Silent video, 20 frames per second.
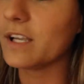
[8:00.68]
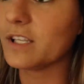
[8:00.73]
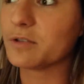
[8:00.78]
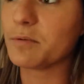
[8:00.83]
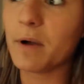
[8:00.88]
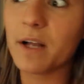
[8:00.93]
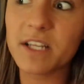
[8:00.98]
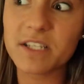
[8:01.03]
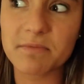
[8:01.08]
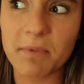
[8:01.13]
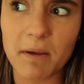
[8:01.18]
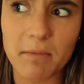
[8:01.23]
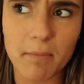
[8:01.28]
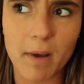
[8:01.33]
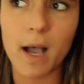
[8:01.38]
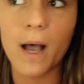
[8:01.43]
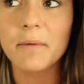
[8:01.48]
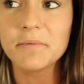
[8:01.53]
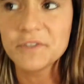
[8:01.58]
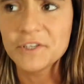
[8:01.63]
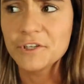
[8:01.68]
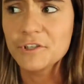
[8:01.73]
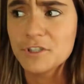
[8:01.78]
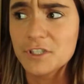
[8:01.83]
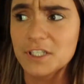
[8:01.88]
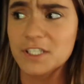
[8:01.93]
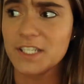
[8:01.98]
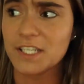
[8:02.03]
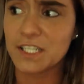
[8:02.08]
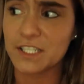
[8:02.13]
as well as my mom's.
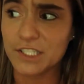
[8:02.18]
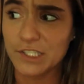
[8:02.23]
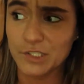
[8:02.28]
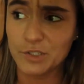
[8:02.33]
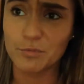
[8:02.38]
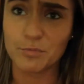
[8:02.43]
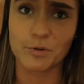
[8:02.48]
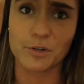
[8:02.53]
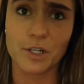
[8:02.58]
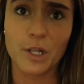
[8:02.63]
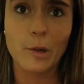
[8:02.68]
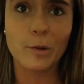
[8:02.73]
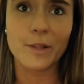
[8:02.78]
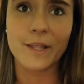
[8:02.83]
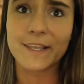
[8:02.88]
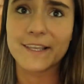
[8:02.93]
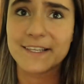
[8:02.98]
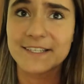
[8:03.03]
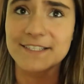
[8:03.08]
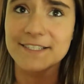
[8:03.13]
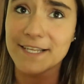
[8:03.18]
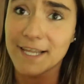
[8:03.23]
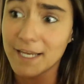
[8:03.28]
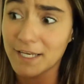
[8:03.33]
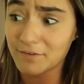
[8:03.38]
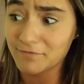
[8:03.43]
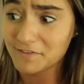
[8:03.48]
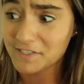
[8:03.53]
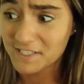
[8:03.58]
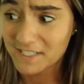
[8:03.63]
Hers is like super low. Like, it's
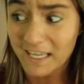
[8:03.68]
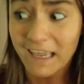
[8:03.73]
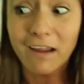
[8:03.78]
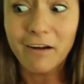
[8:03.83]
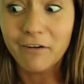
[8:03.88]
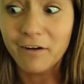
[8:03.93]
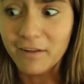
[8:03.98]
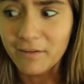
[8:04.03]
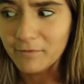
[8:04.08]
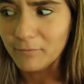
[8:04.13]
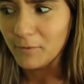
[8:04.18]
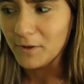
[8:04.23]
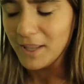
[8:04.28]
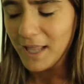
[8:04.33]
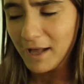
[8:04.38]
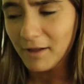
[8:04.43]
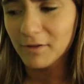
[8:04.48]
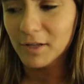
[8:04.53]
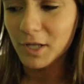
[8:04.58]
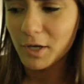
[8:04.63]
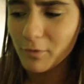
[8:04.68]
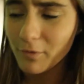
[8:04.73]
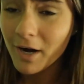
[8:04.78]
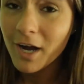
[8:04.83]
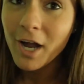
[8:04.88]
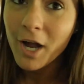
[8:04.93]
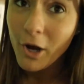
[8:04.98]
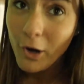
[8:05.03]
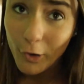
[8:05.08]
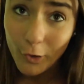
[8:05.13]
kind of scary with how low
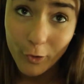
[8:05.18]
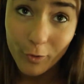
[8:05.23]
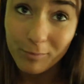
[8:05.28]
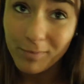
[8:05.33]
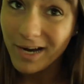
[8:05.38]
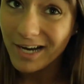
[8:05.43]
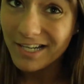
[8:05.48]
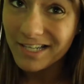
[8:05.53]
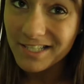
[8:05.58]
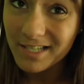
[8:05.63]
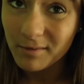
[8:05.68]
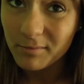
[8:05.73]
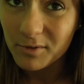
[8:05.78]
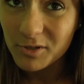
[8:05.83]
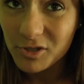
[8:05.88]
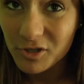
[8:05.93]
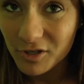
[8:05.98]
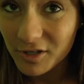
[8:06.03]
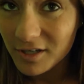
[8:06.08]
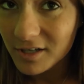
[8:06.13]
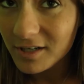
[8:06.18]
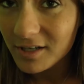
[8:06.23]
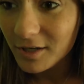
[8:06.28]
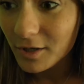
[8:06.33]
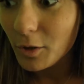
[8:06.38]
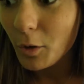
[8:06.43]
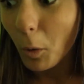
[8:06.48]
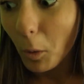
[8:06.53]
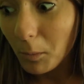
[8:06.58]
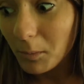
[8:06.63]
her body temperature
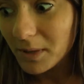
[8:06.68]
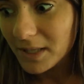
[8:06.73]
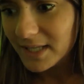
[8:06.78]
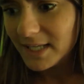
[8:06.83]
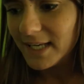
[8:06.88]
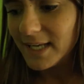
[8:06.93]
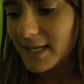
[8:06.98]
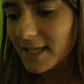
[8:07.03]
normally